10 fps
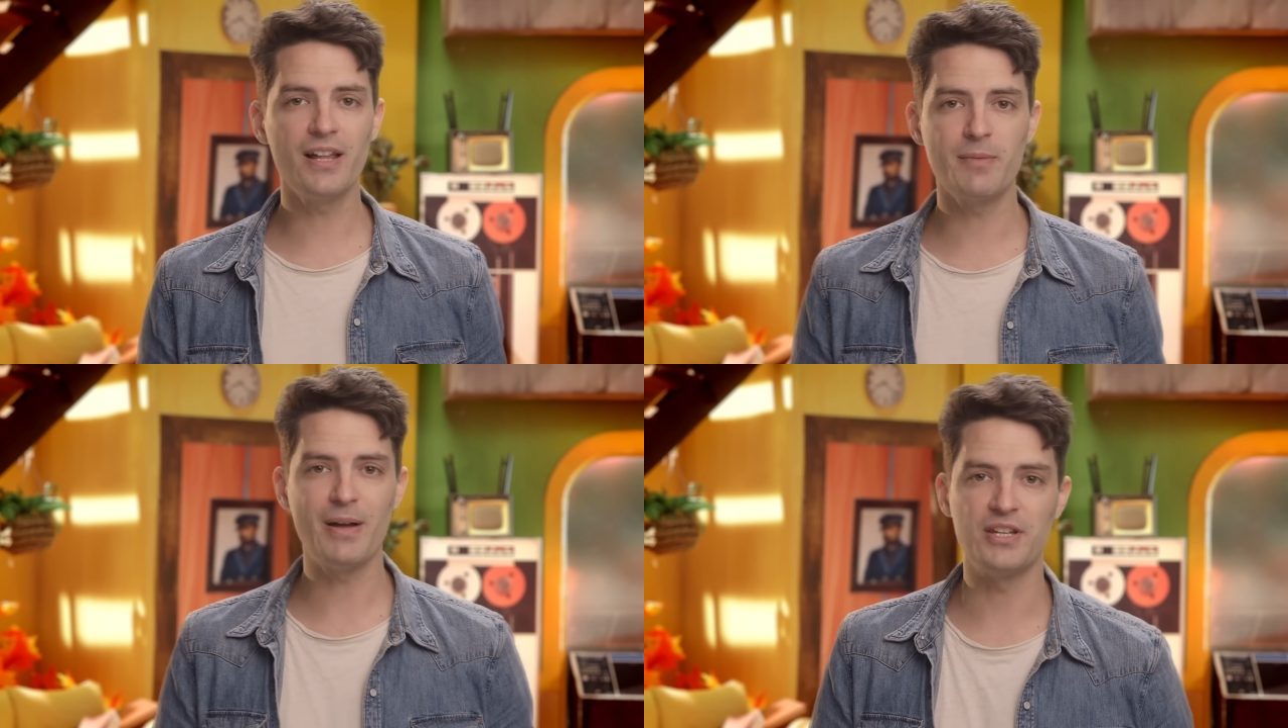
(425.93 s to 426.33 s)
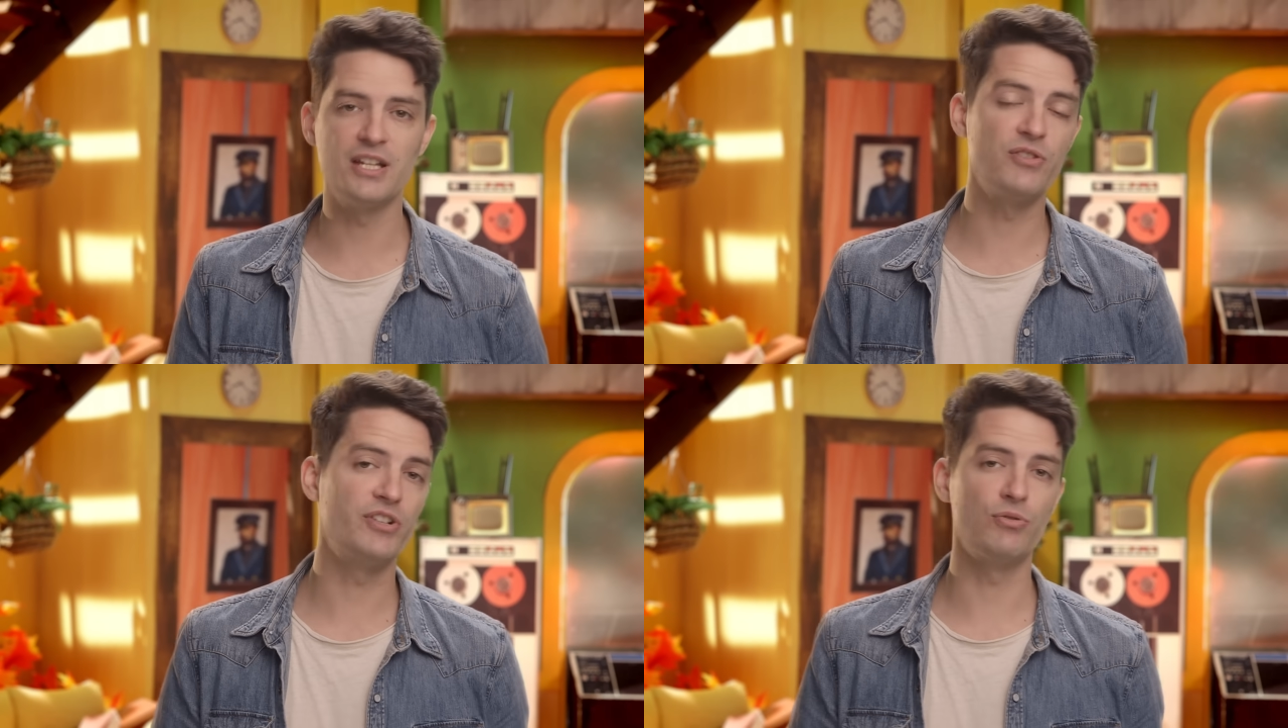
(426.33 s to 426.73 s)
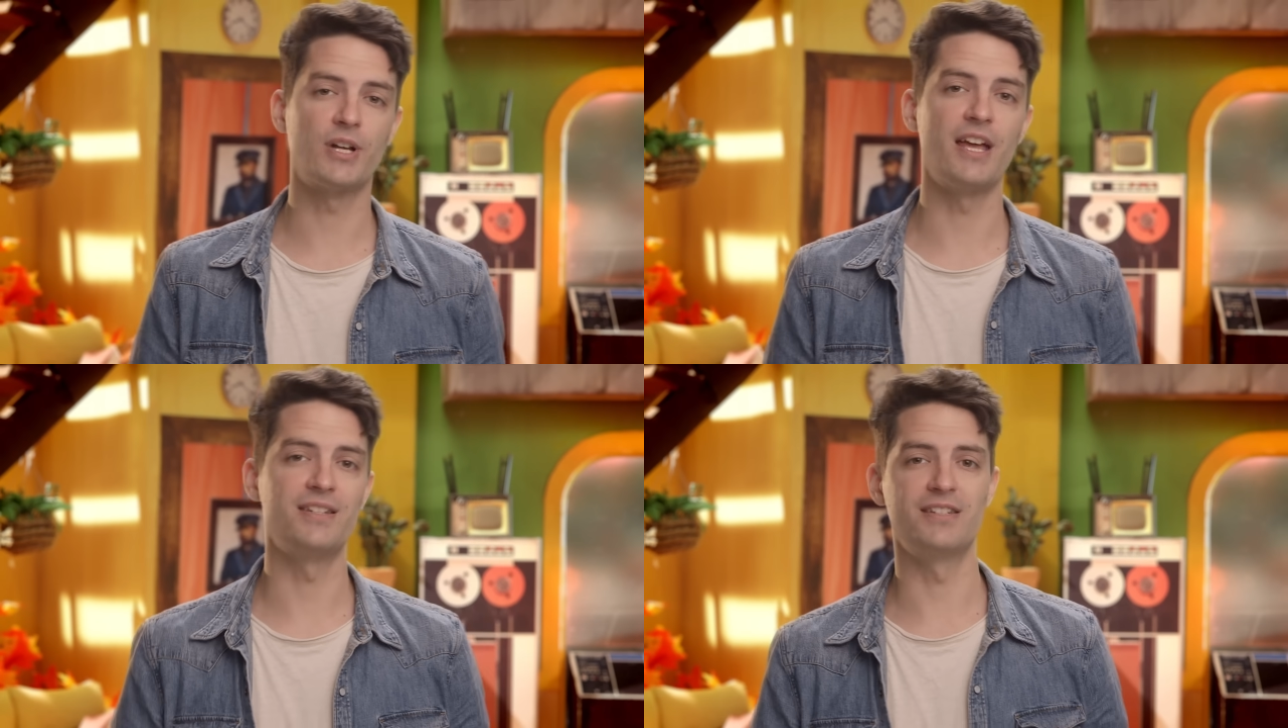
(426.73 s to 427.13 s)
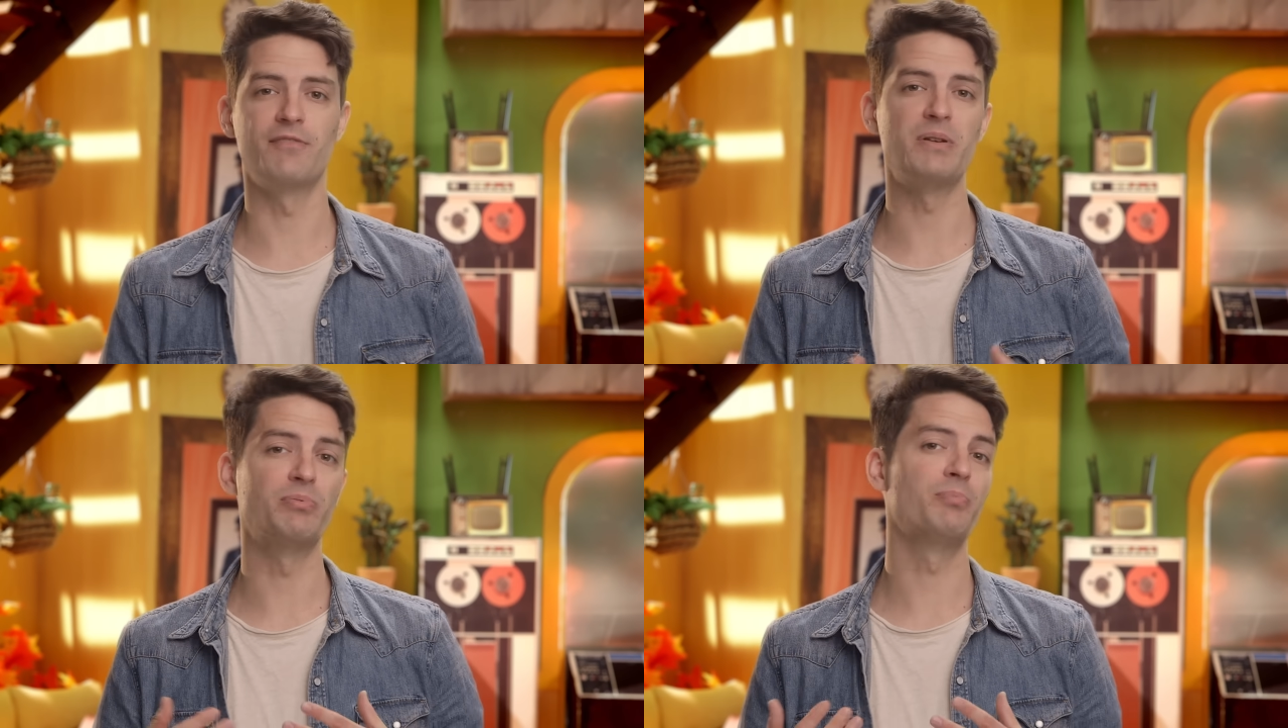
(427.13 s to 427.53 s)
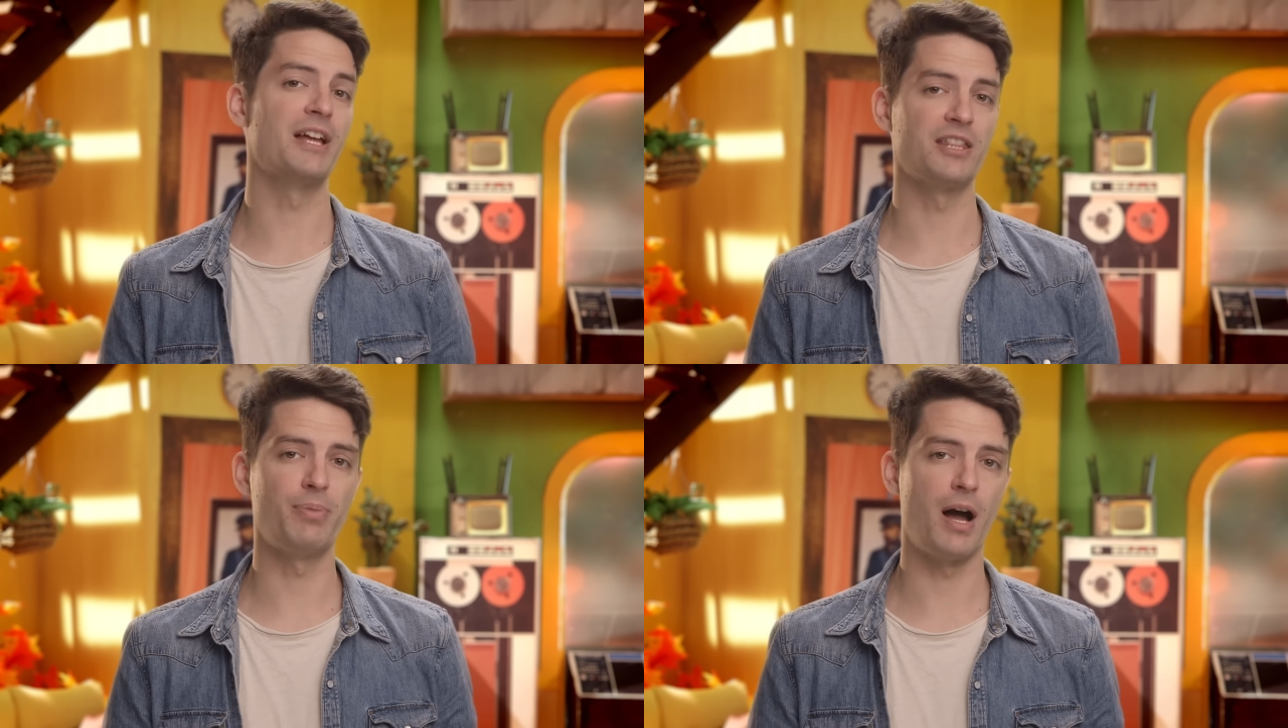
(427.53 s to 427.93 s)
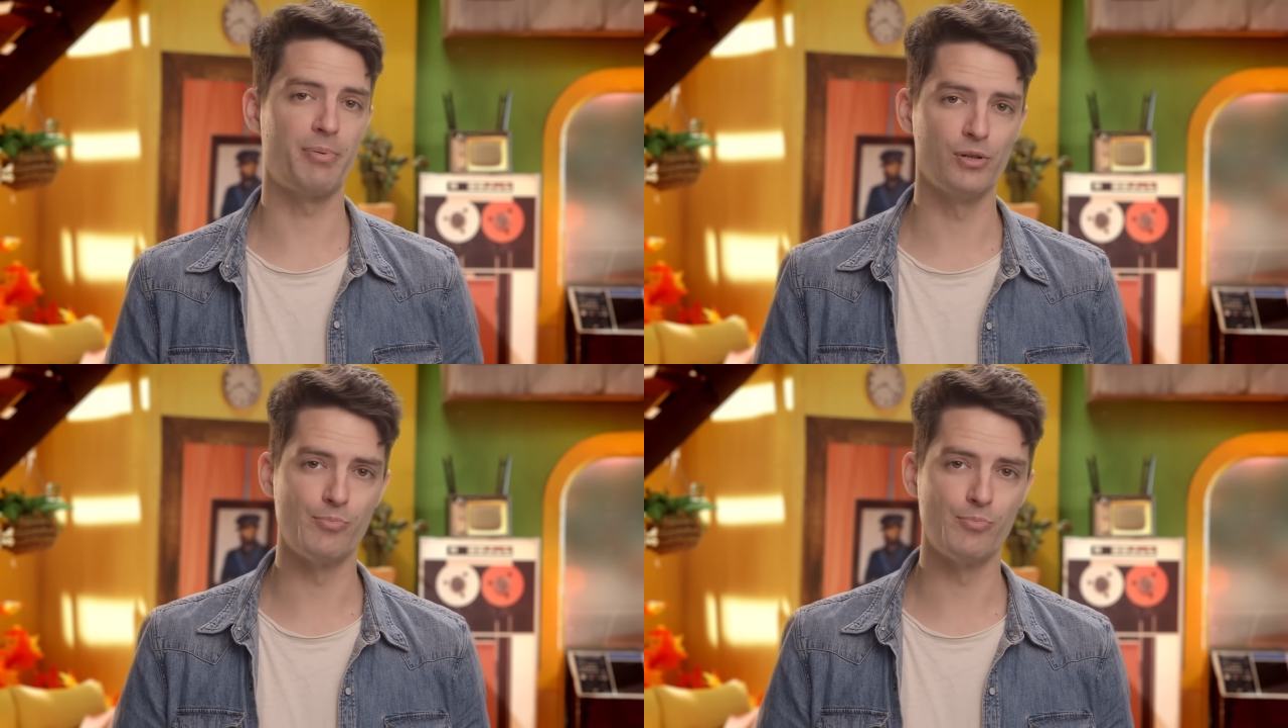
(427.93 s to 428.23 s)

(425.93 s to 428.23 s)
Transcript: a lot about the individual cases of people playing the popular